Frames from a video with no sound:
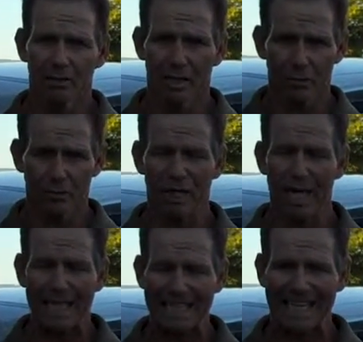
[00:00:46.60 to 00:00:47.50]
you and I
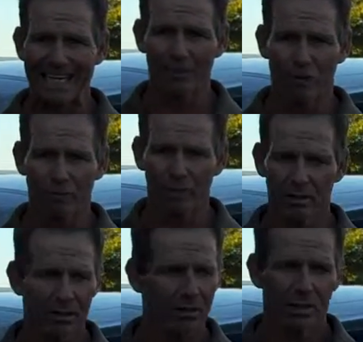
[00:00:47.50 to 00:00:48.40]
had gone over,
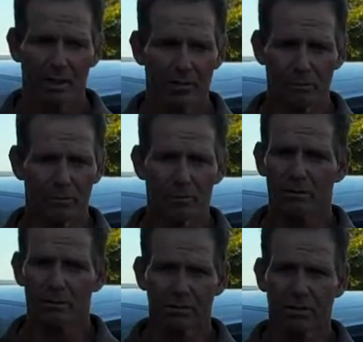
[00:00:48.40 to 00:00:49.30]
it was
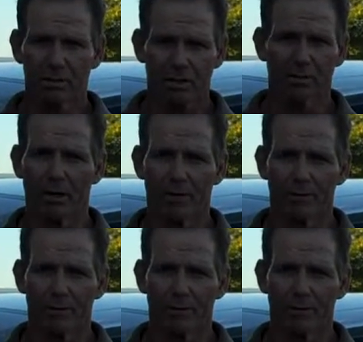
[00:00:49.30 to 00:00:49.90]
to the bone.